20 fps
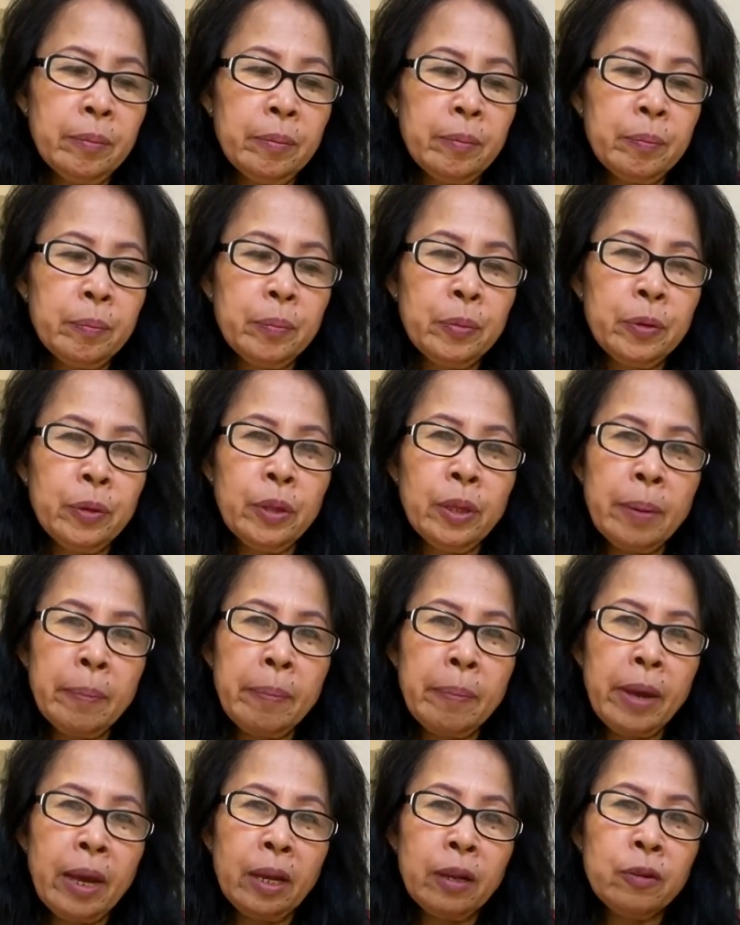put a
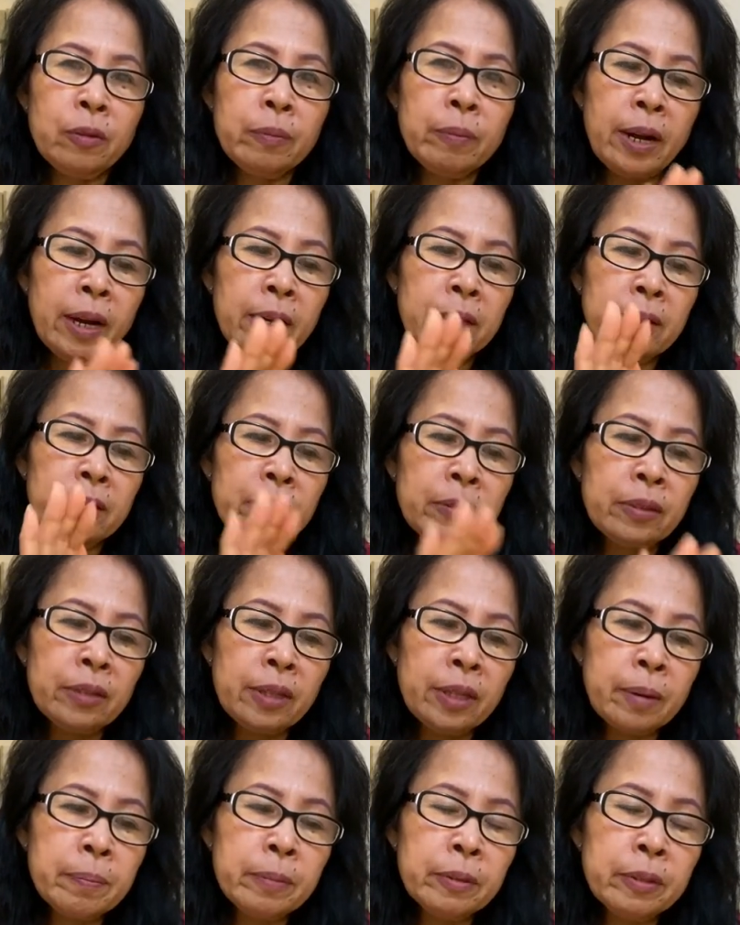bag of ice on
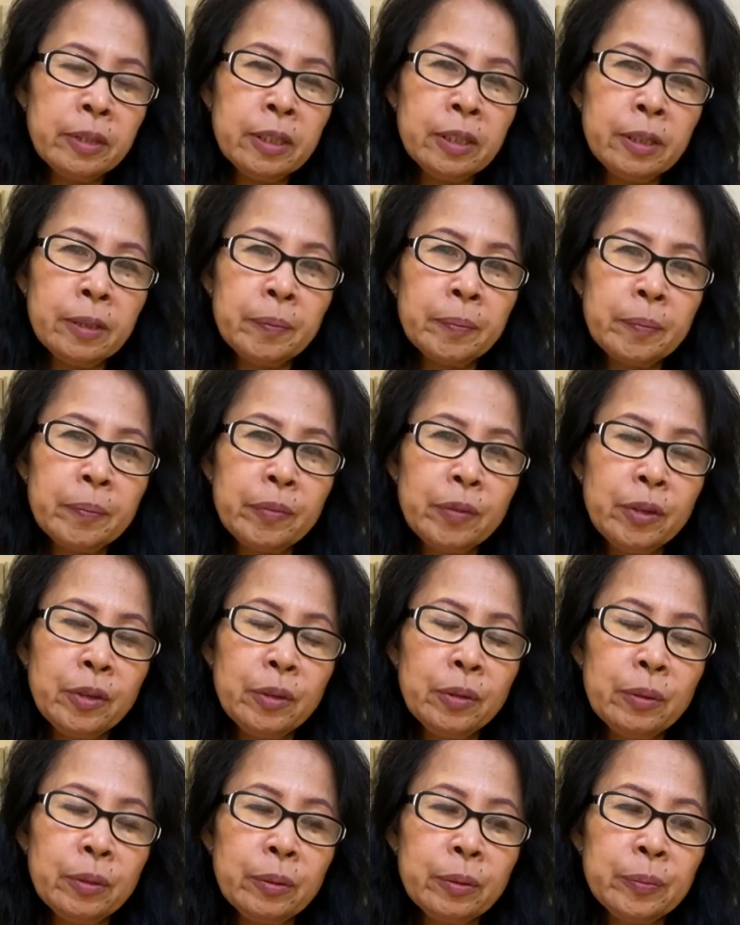top on it,
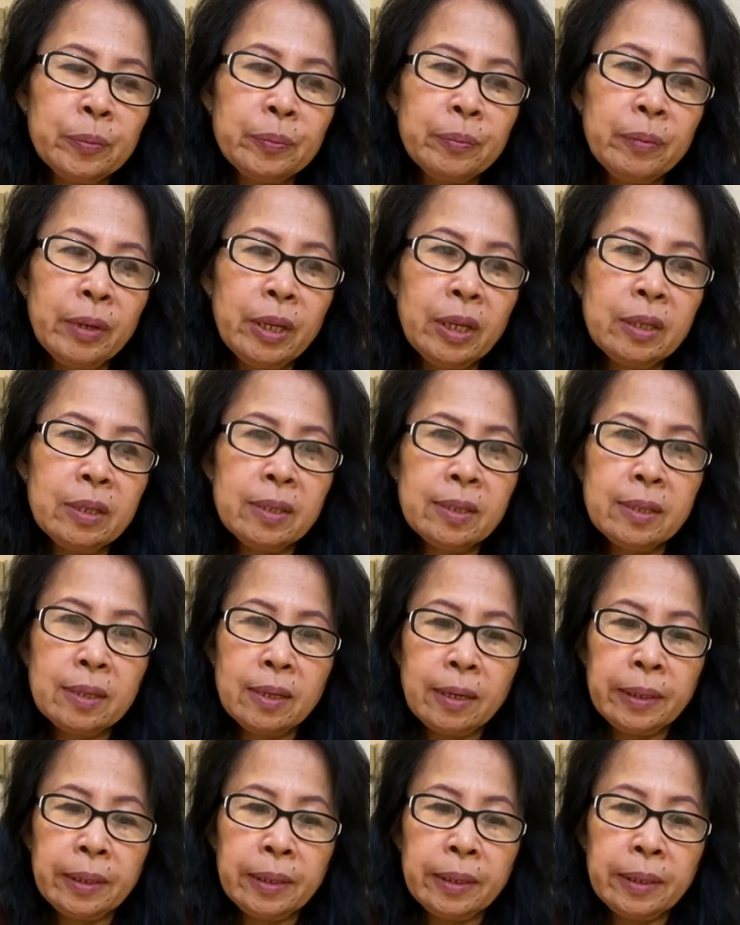because